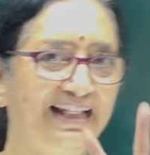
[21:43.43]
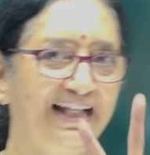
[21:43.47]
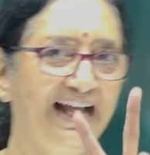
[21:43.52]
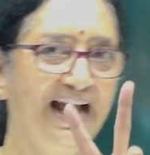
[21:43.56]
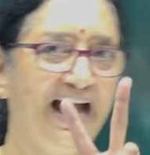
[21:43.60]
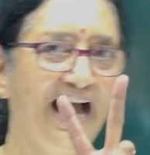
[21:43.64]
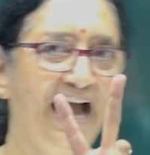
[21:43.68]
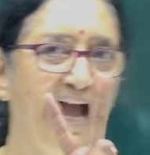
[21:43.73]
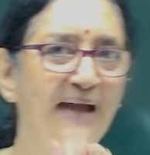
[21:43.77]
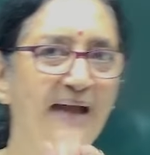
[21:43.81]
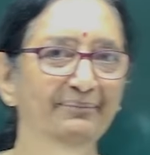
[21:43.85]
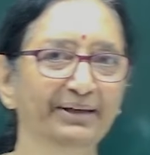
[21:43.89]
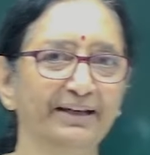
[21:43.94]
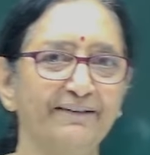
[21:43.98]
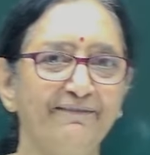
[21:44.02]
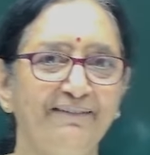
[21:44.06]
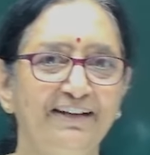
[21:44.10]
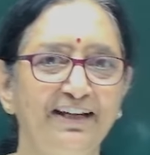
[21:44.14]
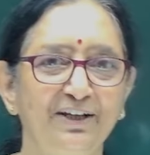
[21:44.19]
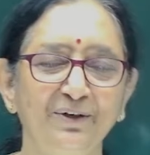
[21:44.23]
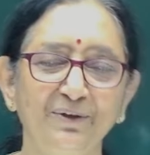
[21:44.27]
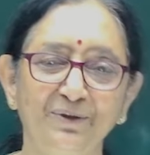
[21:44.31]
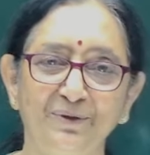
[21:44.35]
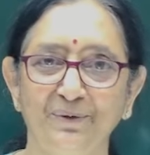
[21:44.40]
I am
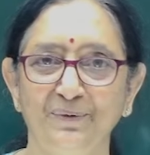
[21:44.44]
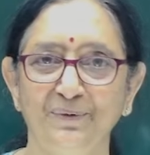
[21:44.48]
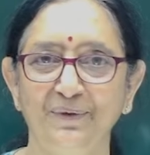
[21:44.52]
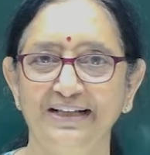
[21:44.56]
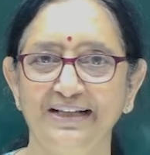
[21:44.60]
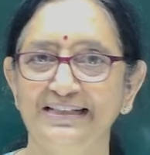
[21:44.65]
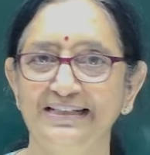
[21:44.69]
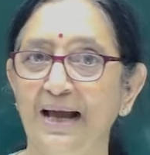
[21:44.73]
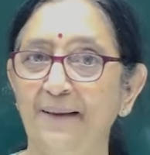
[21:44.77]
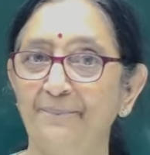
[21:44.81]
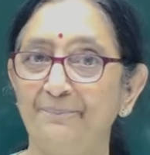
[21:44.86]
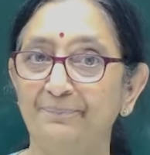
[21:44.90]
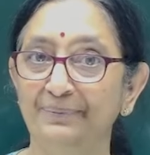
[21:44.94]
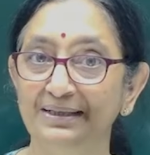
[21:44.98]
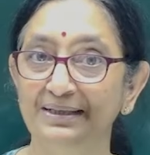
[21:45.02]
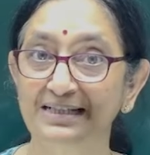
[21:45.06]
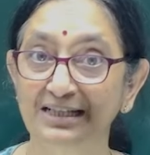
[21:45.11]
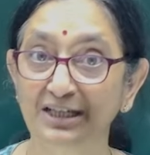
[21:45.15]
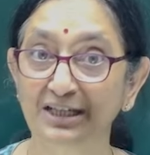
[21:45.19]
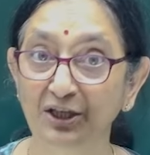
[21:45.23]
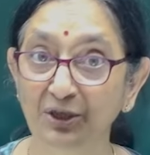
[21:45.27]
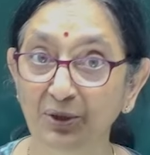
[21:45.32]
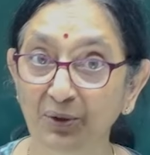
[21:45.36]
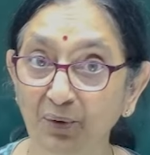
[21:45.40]
giving you two examples.
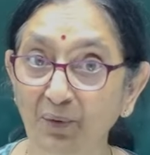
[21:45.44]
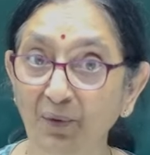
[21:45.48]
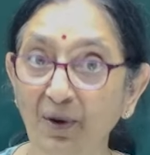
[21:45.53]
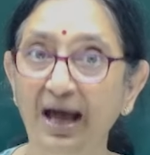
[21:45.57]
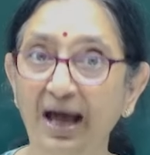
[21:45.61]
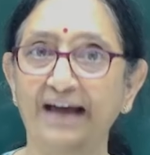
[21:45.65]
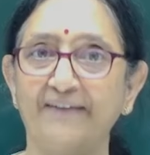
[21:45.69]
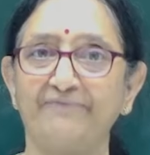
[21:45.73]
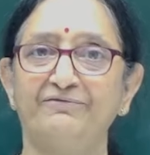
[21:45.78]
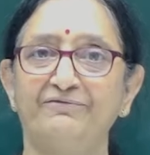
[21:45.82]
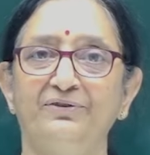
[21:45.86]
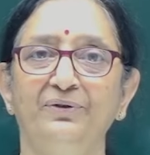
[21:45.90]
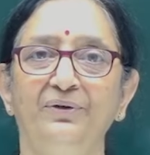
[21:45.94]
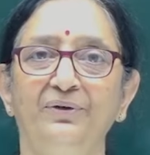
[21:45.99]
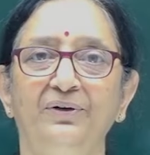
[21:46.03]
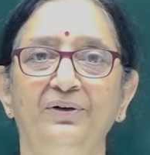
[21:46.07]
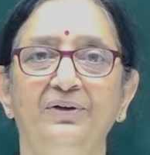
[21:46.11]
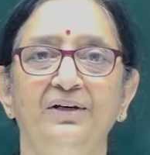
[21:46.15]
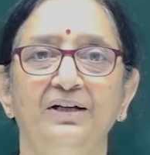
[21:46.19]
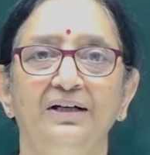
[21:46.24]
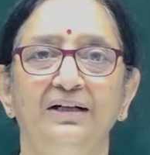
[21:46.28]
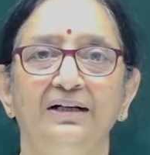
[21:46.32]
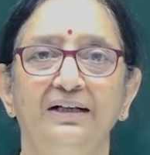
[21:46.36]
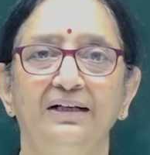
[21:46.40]
You have to
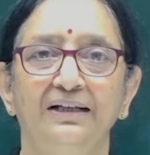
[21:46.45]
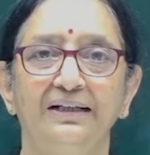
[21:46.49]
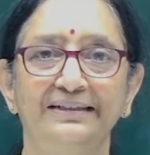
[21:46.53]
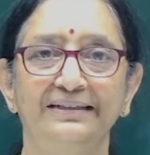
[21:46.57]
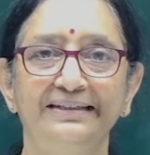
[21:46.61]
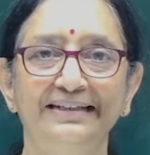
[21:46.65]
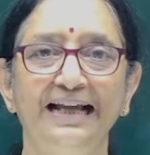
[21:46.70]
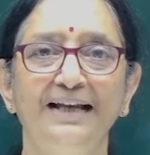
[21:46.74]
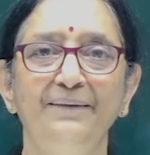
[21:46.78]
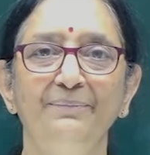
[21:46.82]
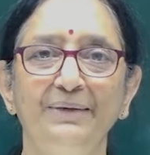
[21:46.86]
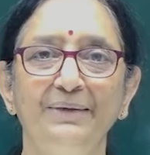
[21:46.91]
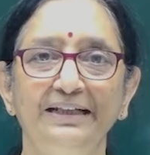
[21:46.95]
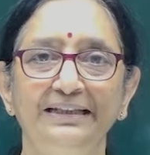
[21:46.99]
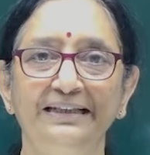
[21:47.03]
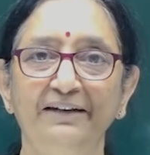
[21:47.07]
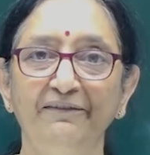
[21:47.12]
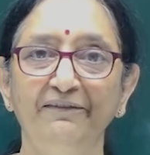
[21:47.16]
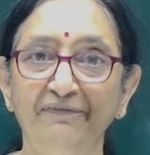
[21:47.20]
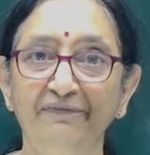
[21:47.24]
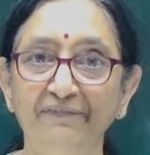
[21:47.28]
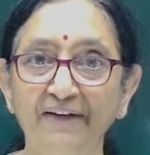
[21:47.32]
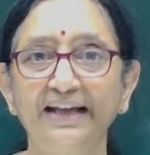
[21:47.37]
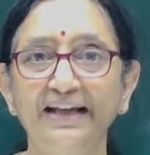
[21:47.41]
tell me the
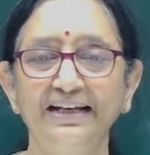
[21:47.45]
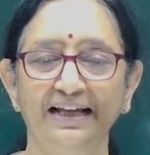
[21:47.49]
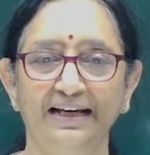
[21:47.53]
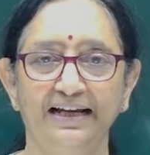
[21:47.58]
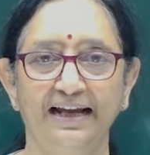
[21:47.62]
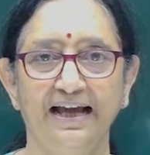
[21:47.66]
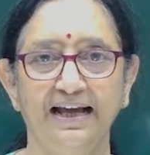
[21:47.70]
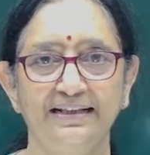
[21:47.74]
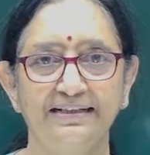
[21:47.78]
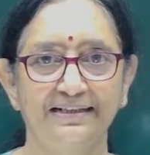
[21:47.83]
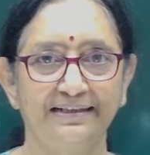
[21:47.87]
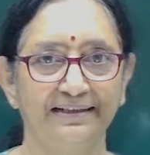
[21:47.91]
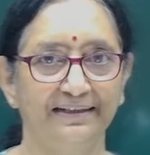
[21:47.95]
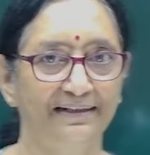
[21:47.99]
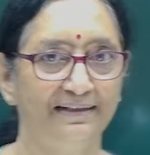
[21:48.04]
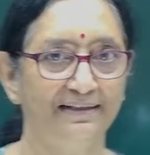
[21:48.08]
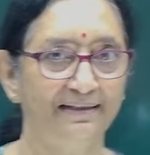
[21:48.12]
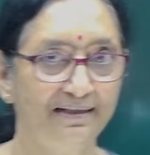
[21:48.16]
final answer.